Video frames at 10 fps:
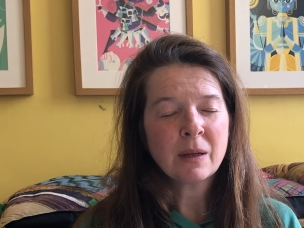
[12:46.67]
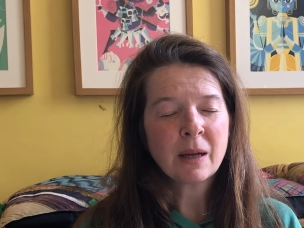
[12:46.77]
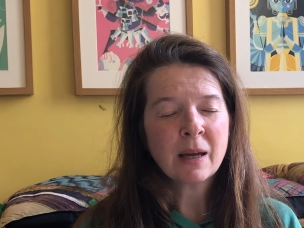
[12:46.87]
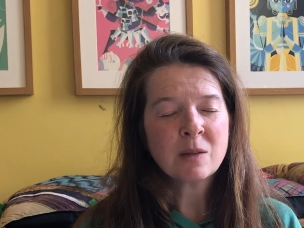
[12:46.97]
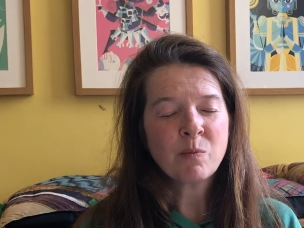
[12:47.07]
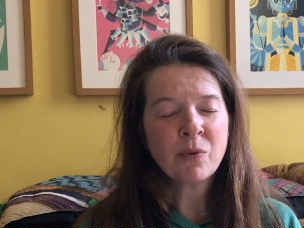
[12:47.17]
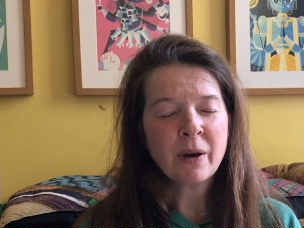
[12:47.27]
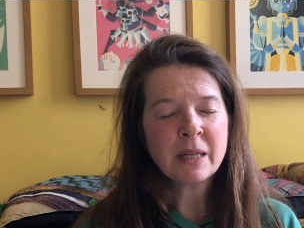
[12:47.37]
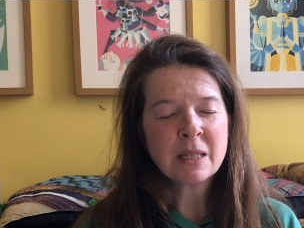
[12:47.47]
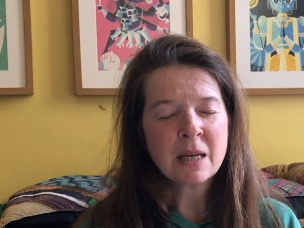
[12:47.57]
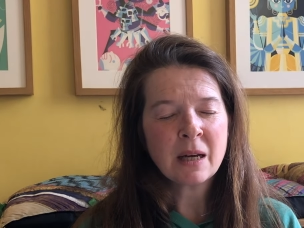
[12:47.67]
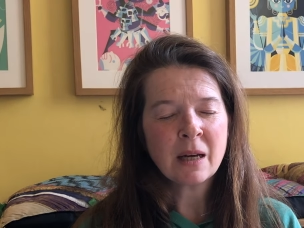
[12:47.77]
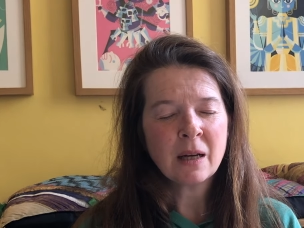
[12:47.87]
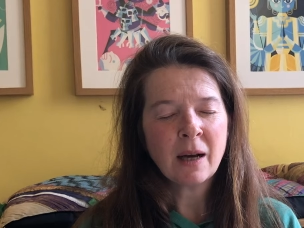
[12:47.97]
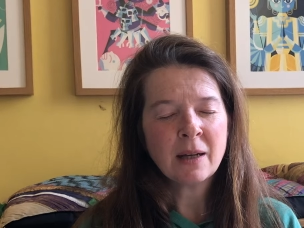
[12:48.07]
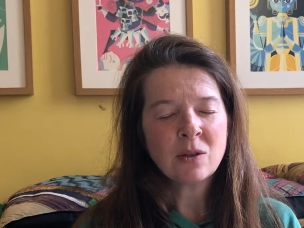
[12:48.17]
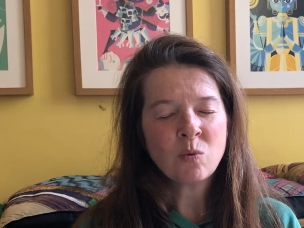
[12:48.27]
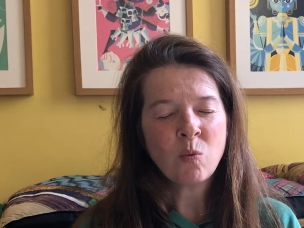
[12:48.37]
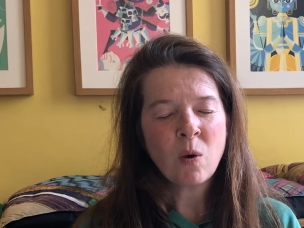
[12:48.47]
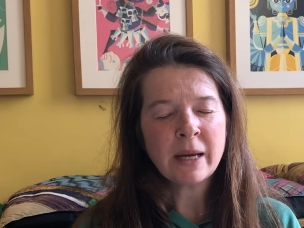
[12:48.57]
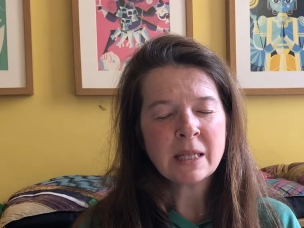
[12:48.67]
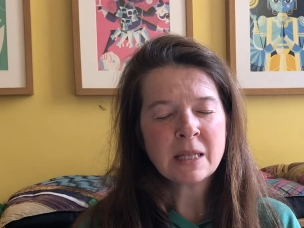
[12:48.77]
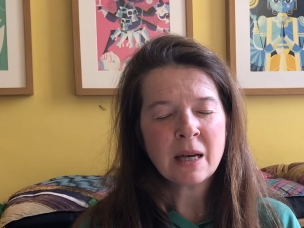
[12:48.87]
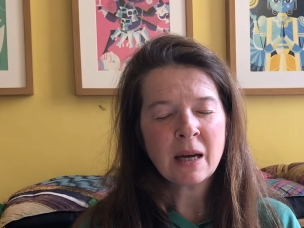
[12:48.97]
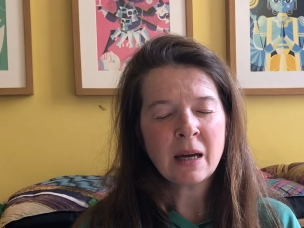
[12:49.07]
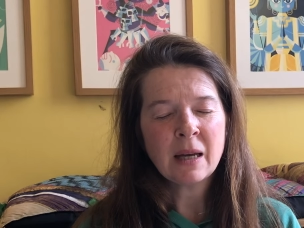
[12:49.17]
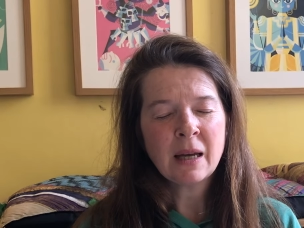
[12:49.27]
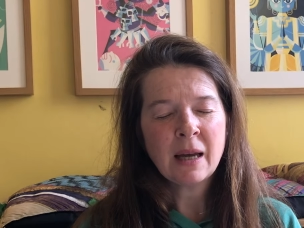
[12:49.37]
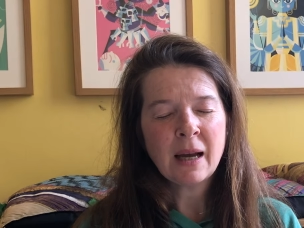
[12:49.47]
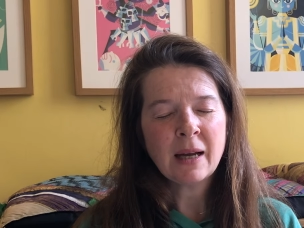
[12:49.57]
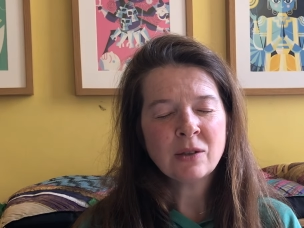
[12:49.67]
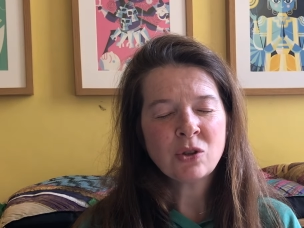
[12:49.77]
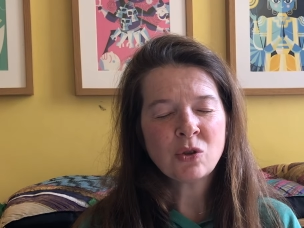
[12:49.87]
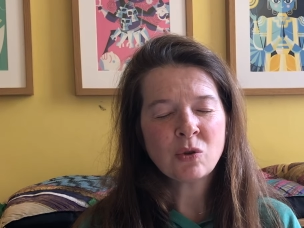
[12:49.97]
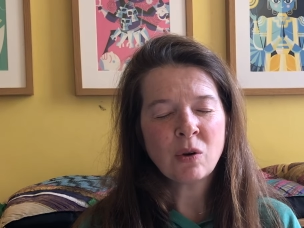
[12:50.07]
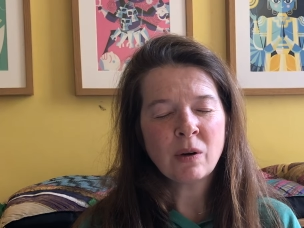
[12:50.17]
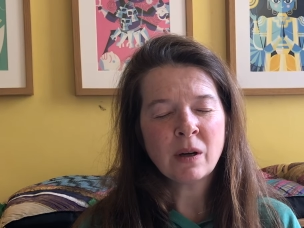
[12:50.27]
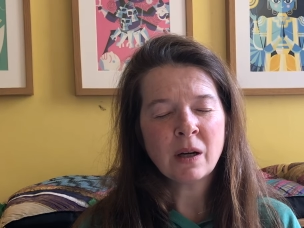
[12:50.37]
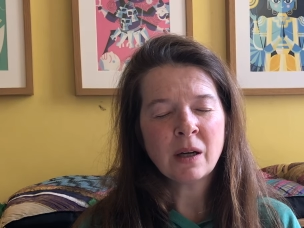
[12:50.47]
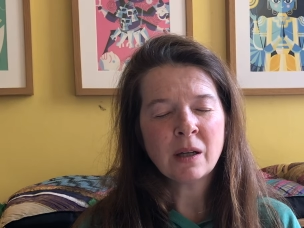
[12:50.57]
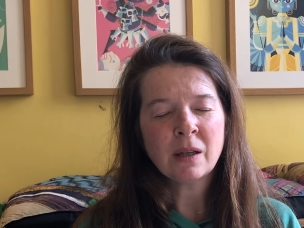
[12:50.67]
gets brighter and whiter and stronger.